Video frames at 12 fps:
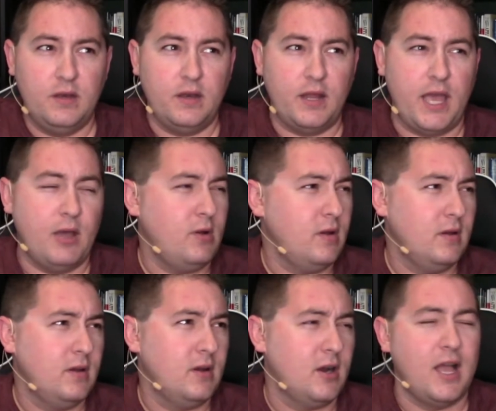
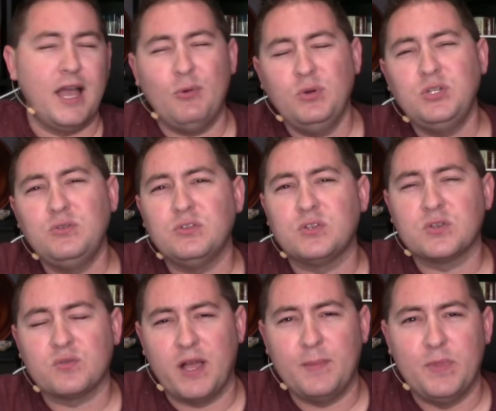how would you
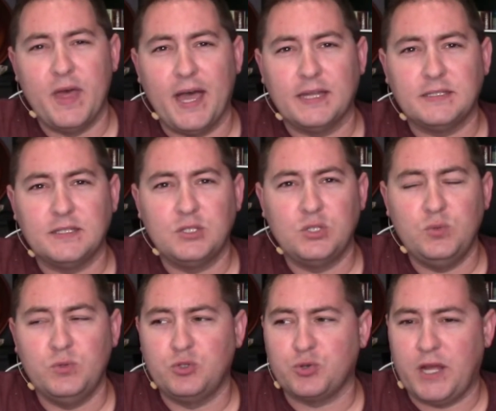describe that to
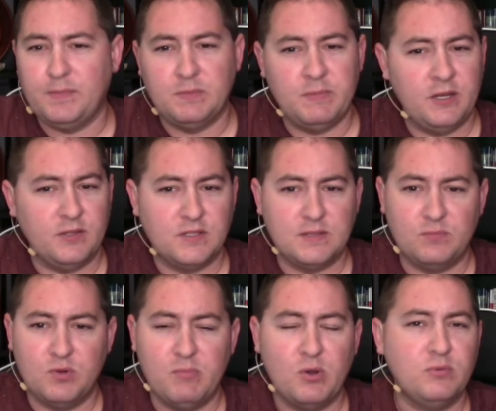a tribesman on some
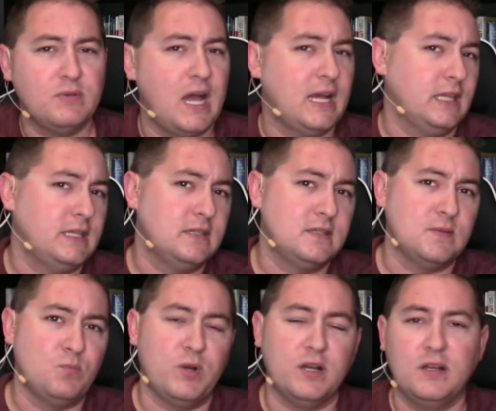remote island
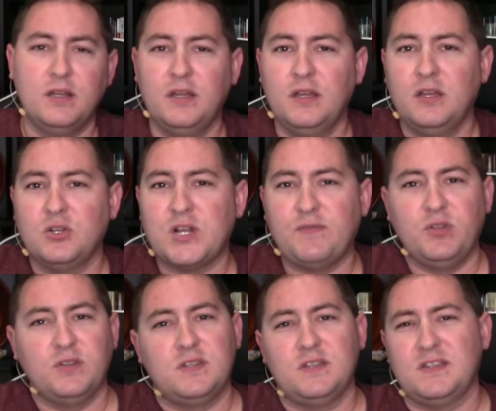somewhere? Traveled
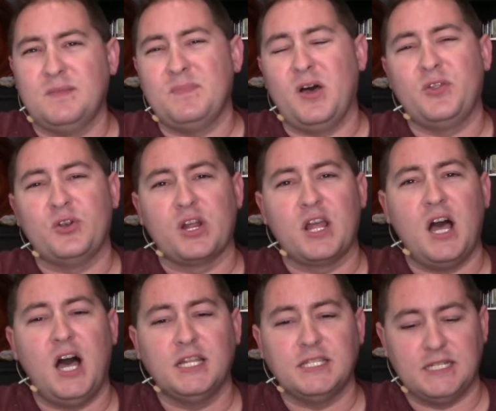to some other
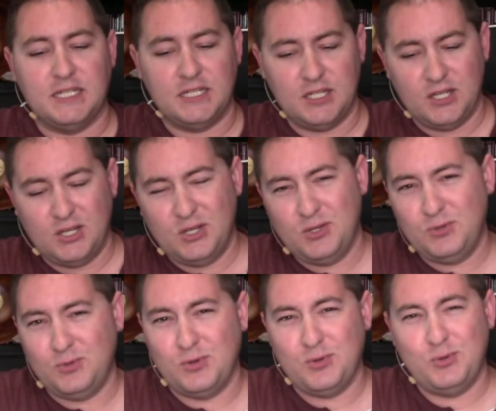continent who